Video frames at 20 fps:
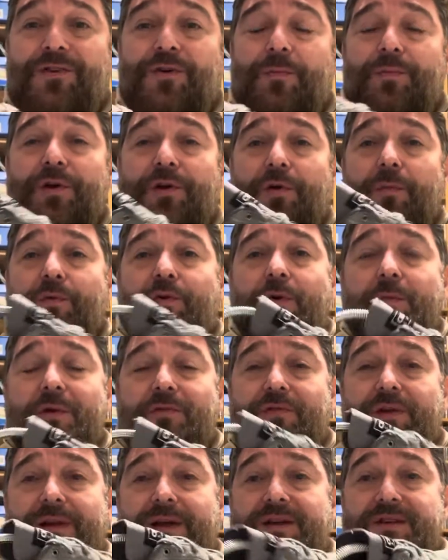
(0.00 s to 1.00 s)
could be an upcoming
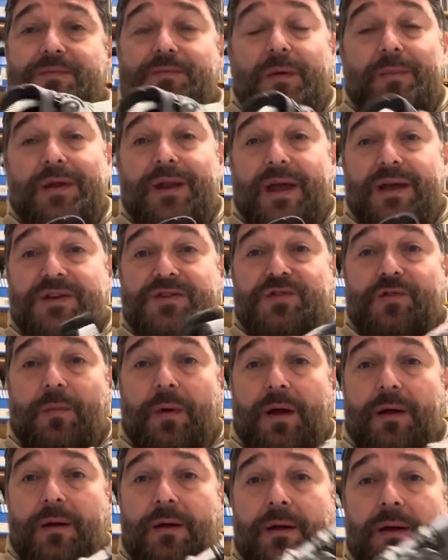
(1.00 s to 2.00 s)
release, maybe next
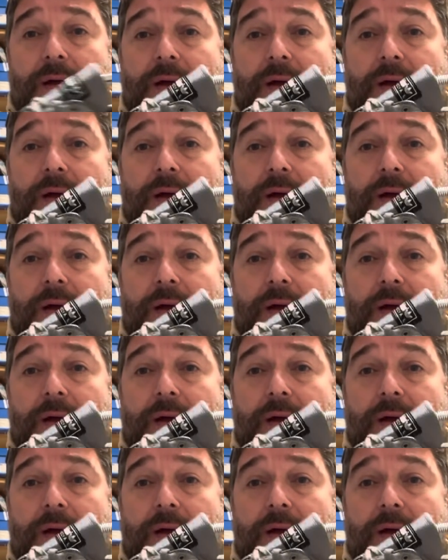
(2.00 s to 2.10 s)
summer.